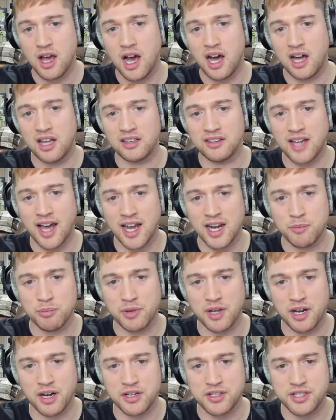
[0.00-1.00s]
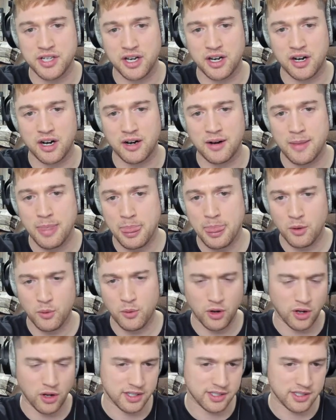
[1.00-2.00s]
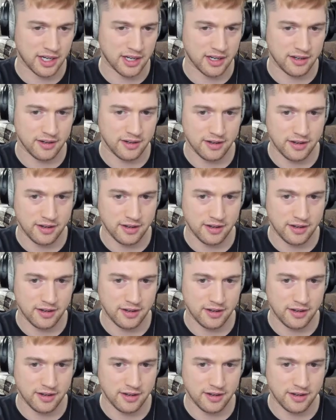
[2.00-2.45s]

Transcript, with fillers: A lot of players here. Well, hold on a second.